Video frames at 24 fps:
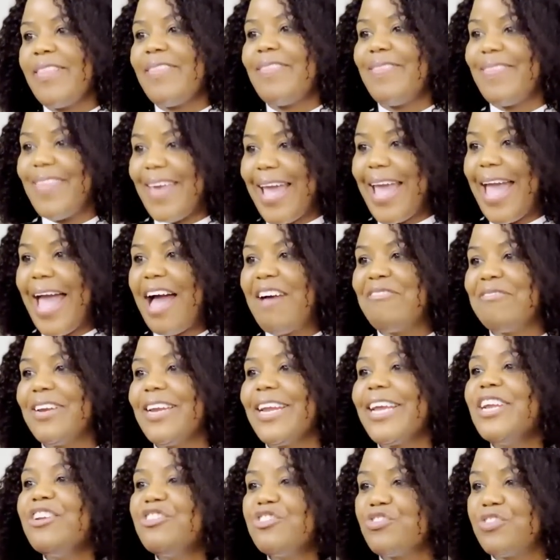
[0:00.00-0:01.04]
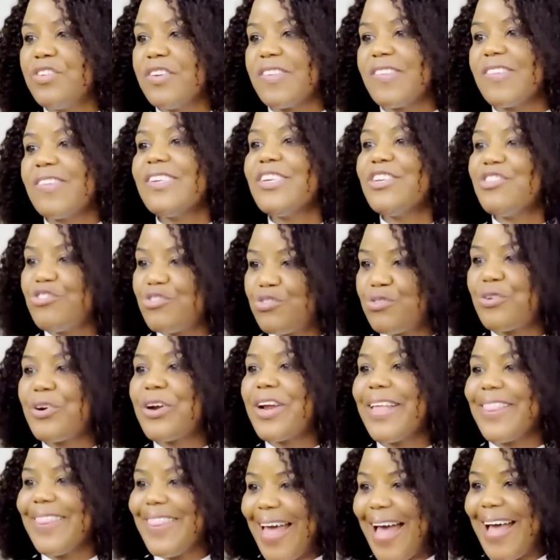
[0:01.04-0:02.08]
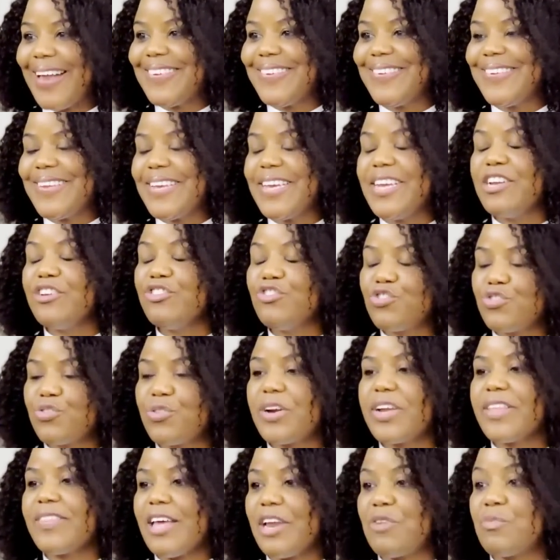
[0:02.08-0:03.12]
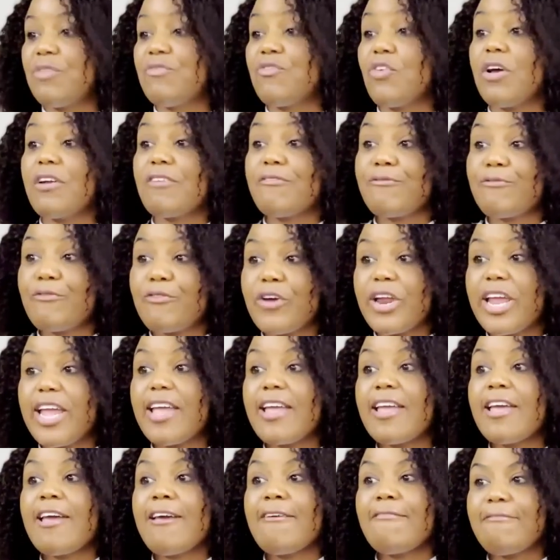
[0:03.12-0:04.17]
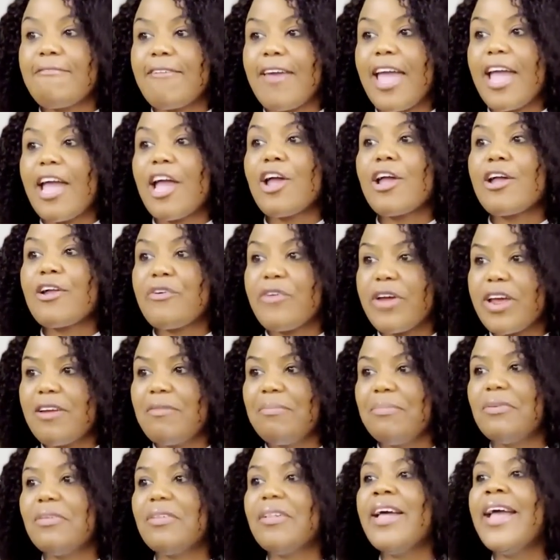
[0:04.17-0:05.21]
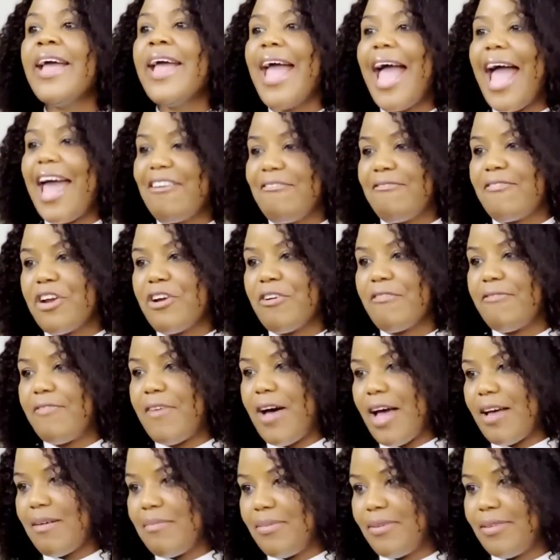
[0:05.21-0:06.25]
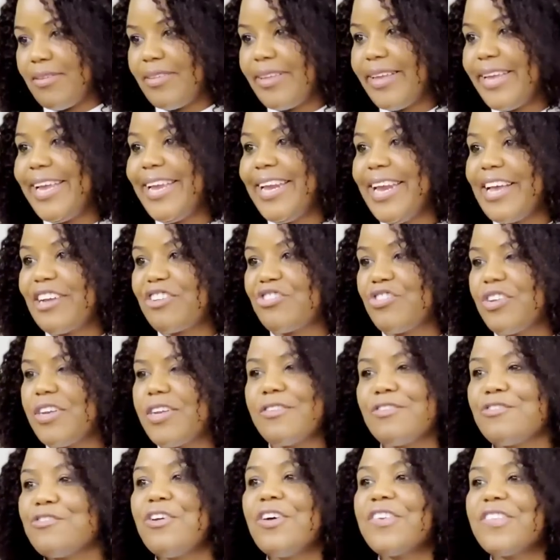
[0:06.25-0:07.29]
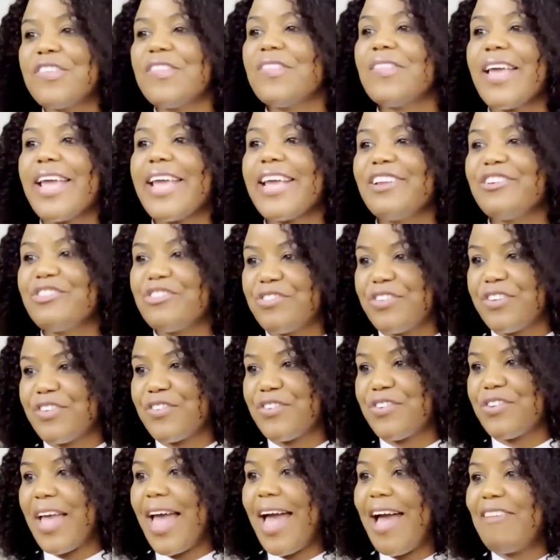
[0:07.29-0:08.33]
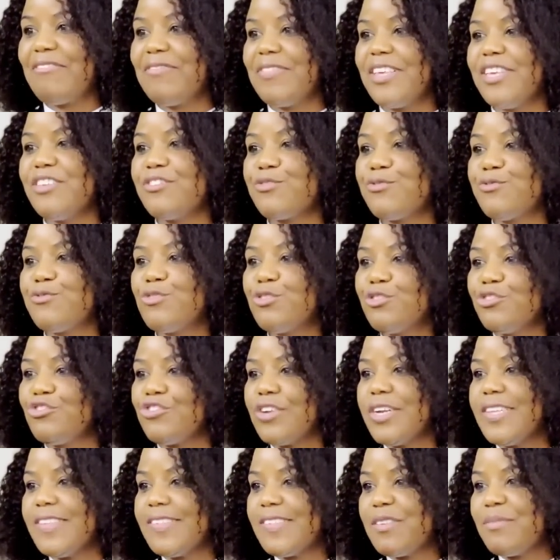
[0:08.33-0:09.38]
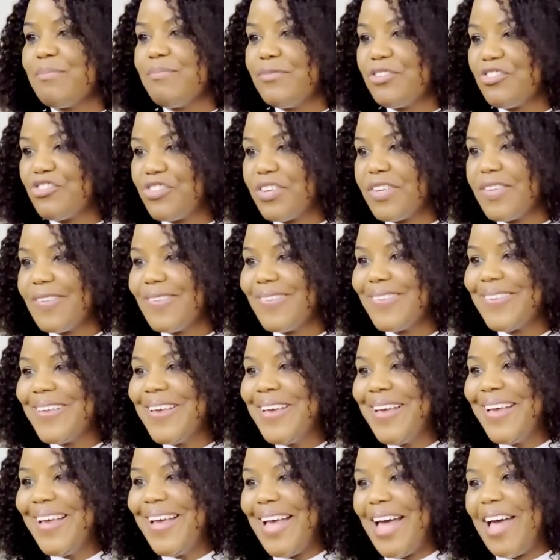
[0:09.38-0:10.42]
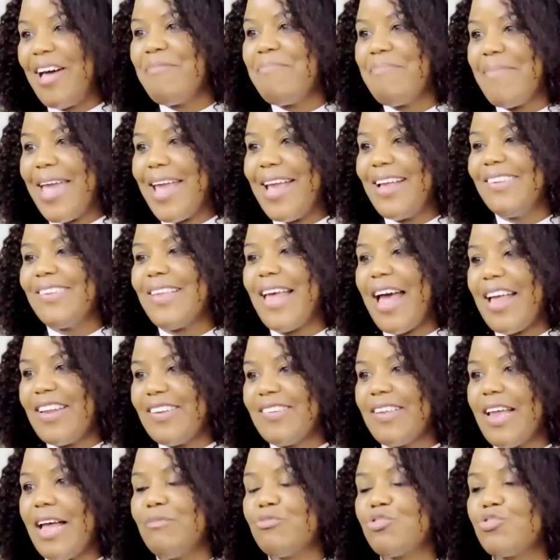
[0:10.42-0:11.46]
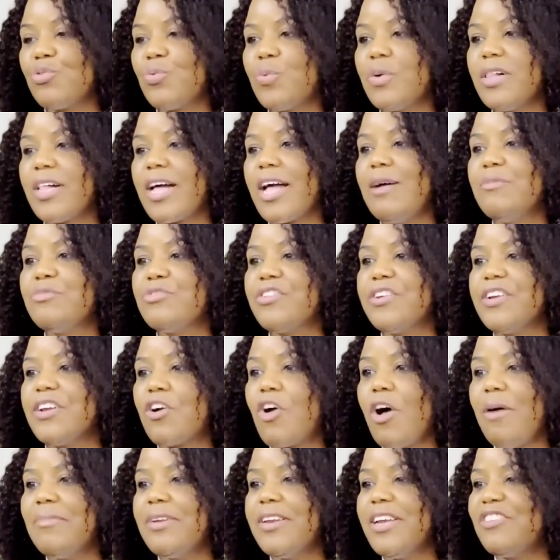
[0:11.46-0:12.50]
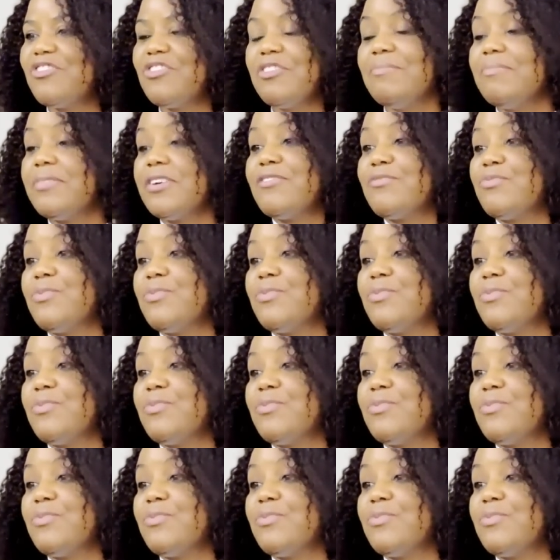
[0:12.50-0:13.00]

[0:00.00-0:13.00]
they have an interest in ensuring that we've got a free, fair, credible, and verifiable election. It's not in their interest to have these fraudulent submissions made, and I'm sure we'll come to an accommodation, but if